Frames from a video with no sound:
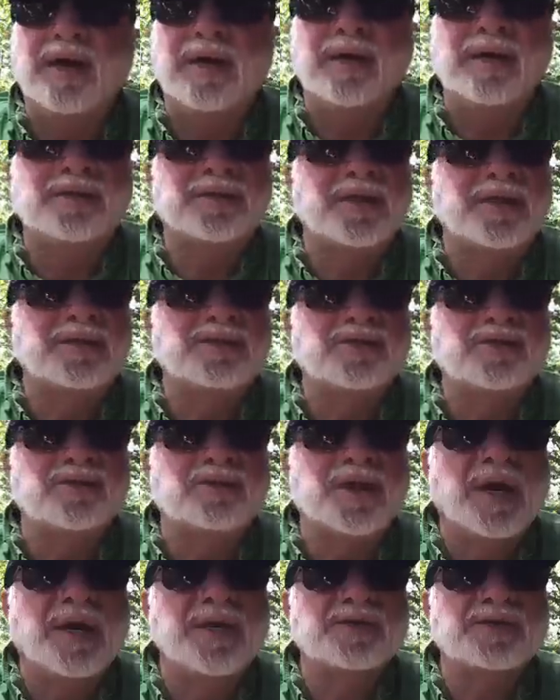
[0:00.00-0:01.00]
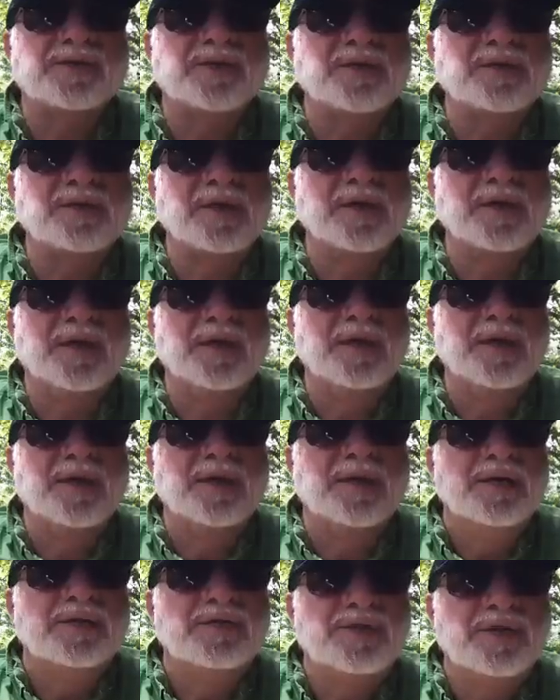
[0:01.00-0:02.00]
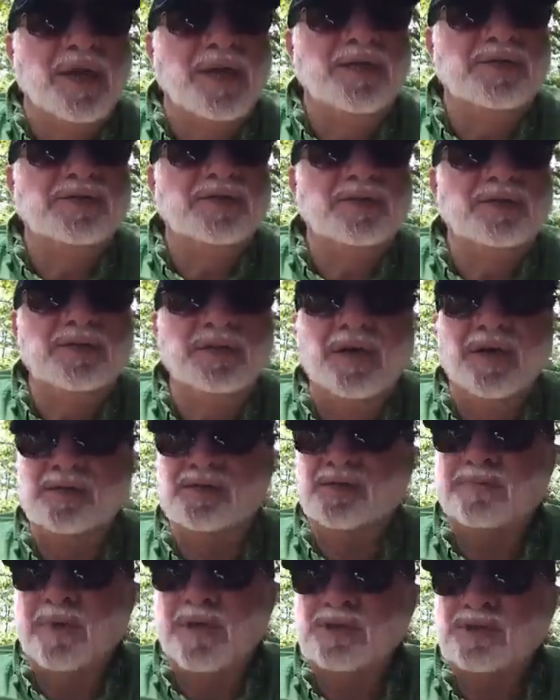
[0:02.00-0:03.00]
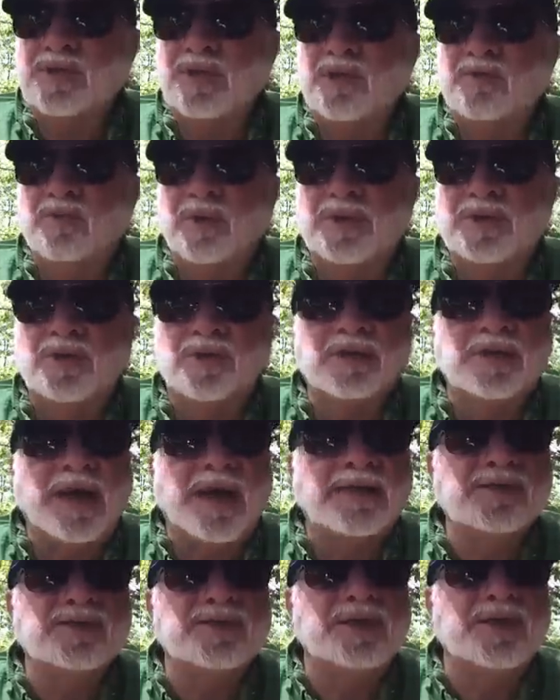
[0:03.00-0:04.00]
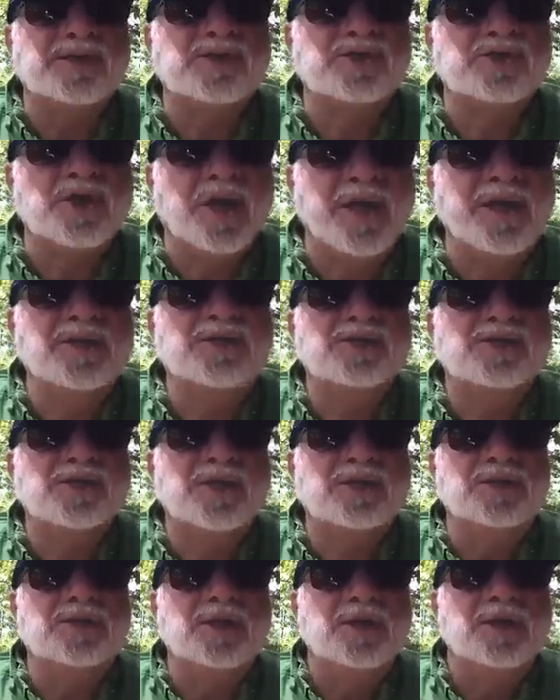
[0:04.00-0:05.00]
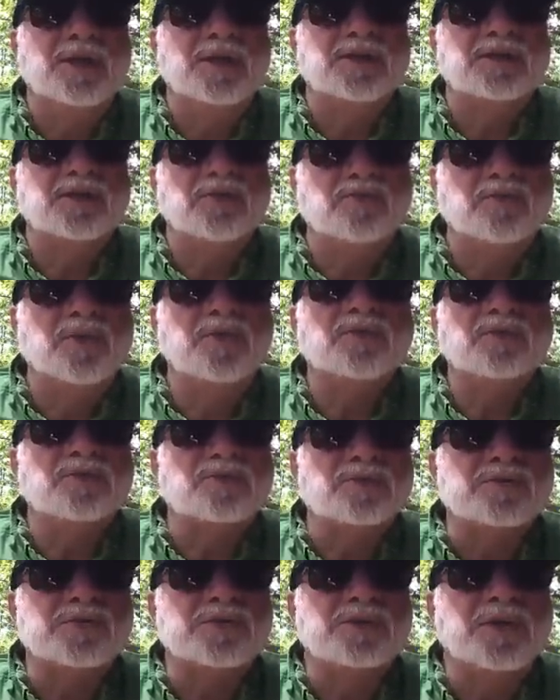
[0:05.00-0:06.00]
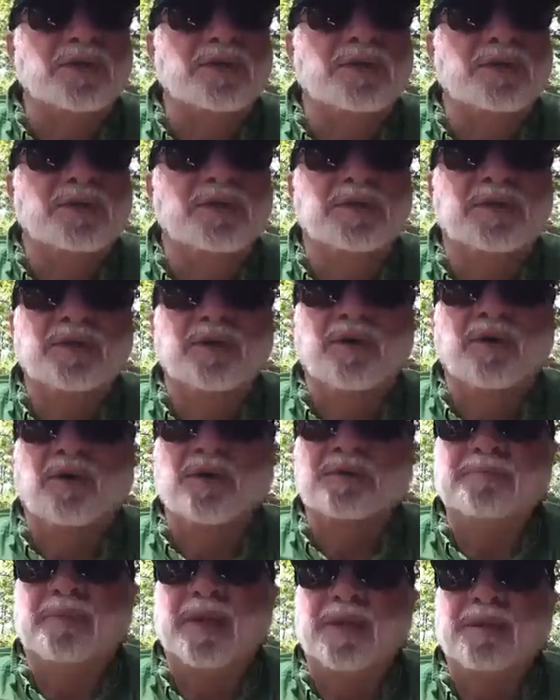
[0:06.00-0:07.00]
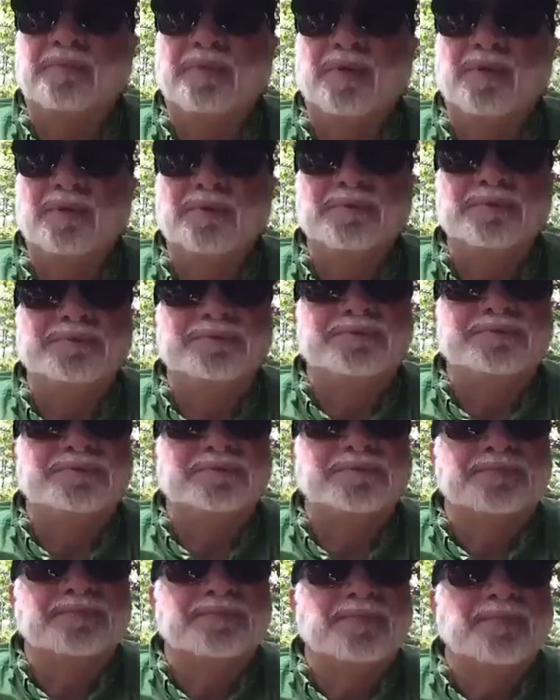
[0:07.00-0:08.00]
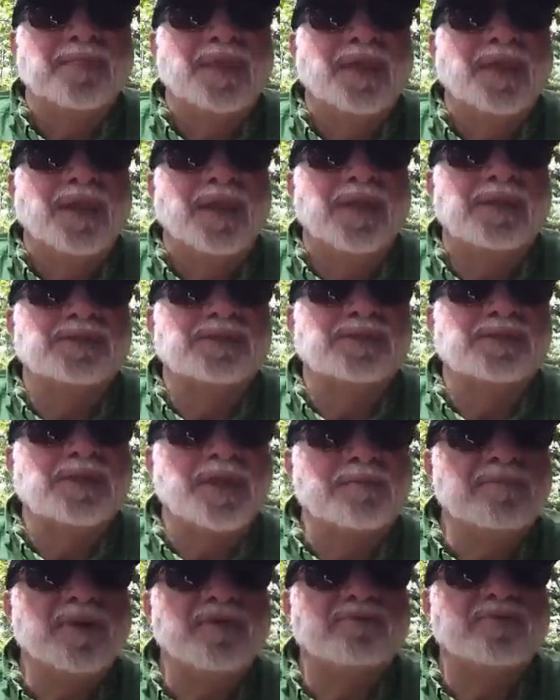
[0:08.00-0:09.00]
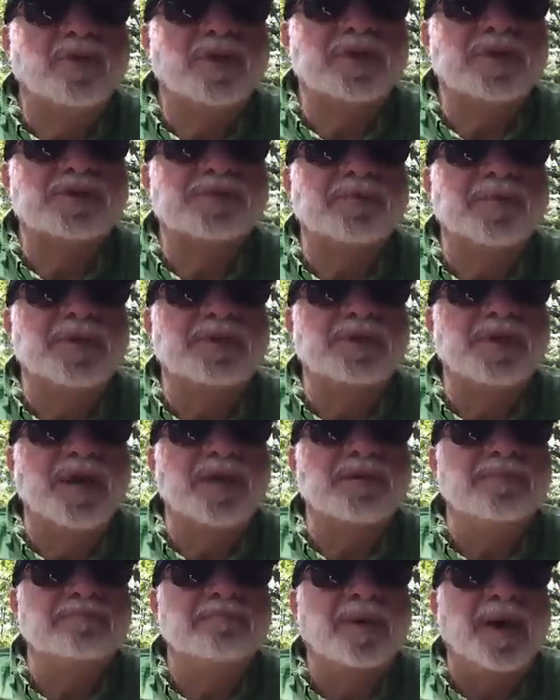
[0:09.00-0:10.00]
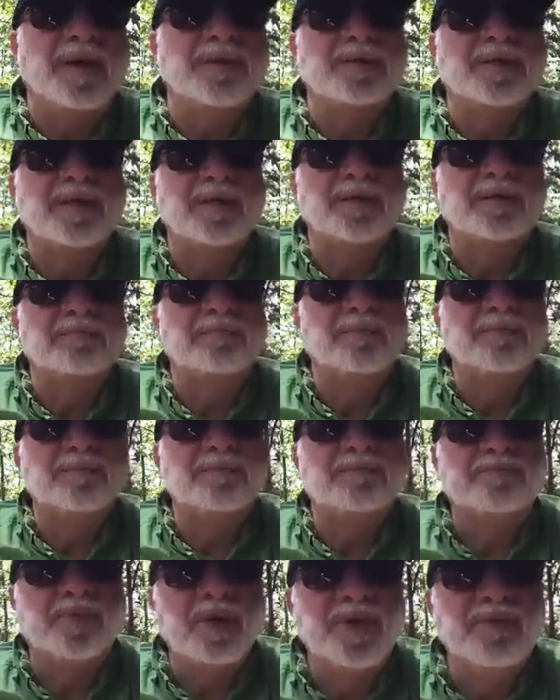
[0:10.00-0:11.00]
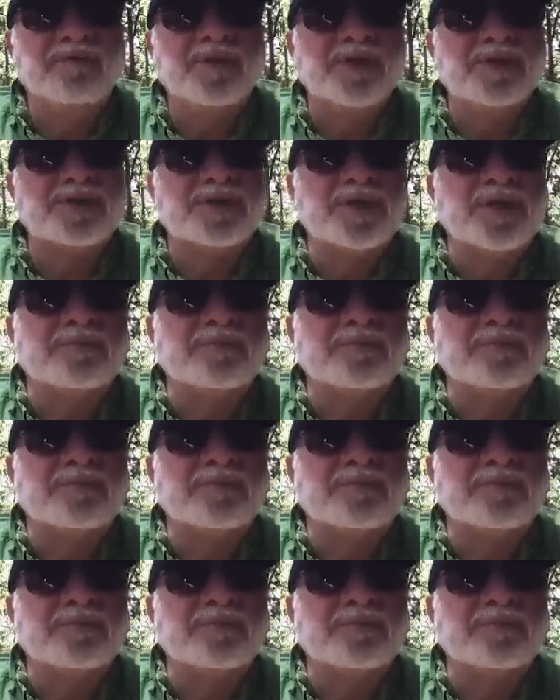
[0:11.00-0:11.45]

And things are constantly changing, especially when you're constantly changing the rules on people. And some of what has been done by the previous